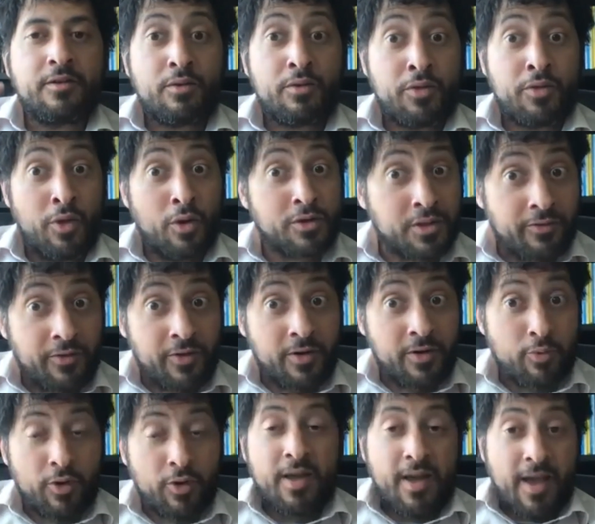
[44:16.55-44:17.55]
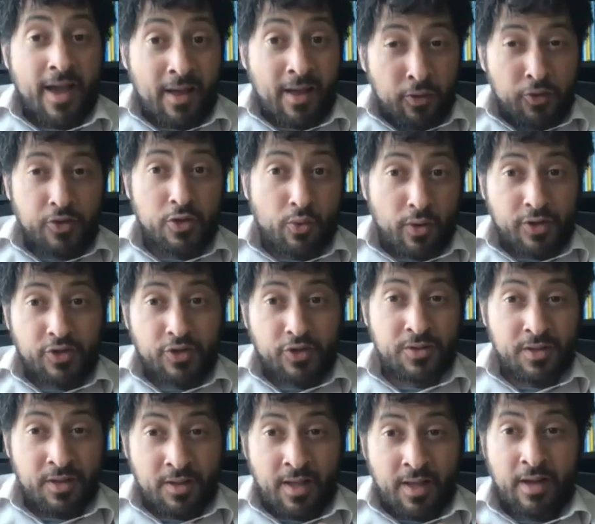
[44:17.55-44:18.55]
Those are very important. And those are
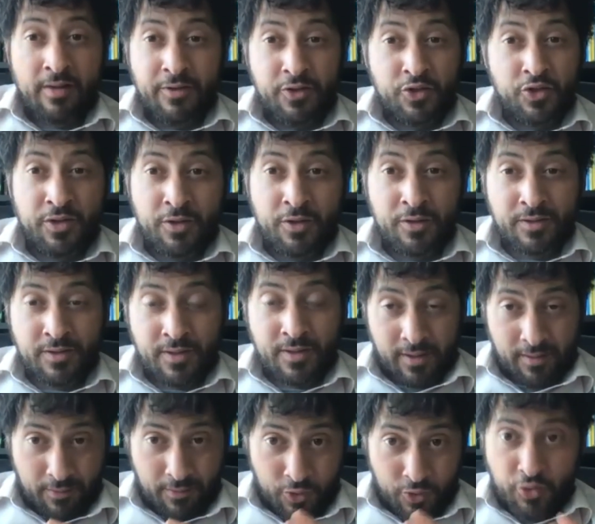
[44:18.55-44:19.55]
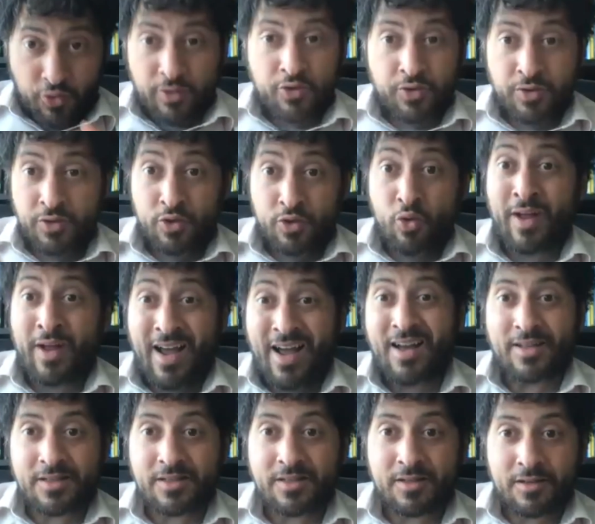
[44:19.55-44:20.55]
questions that a lot of engineers, like junior engineers, don't
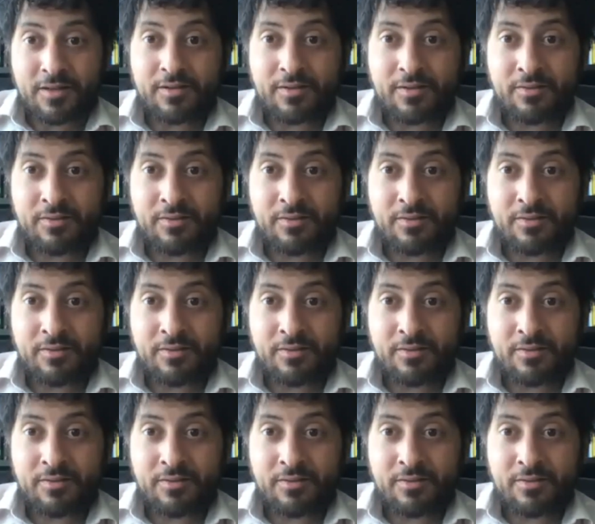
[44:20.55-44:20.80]
ask.